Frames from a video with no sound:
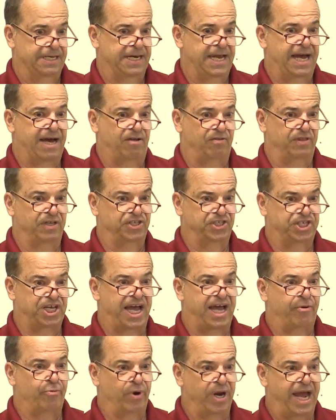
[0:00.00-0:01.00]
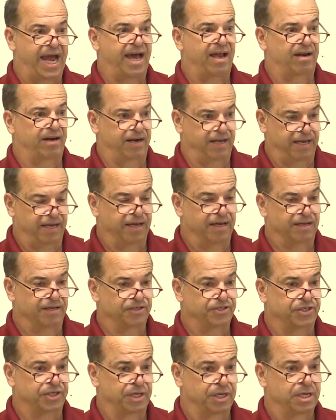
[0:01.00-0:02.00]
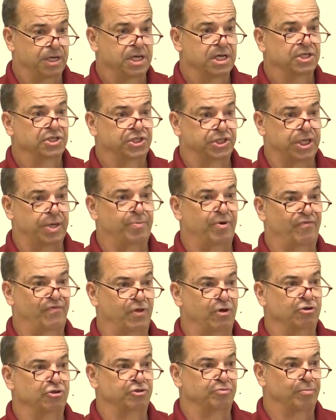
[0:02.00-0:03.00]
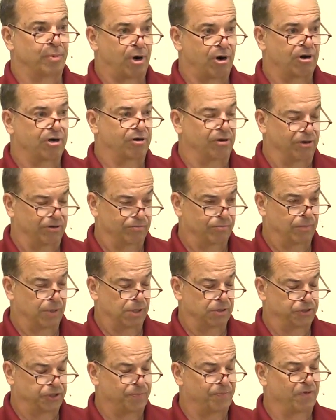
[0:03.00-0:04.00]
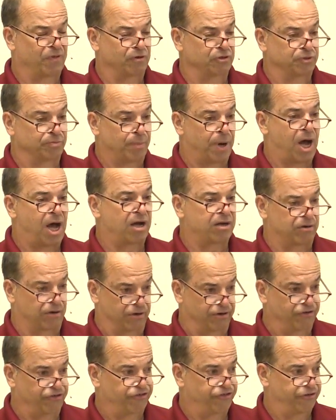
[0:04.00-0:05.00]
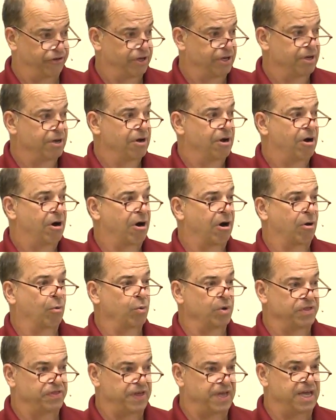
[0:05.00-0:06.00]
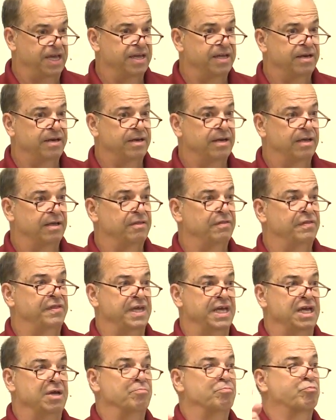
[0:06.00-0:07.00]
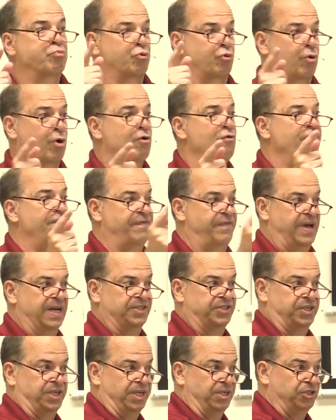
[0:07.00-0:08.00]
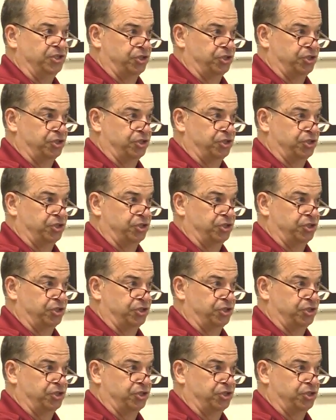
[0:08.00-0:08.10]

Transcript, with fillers: Now, the sad reality is some of those marker, some of those mockers are within the professing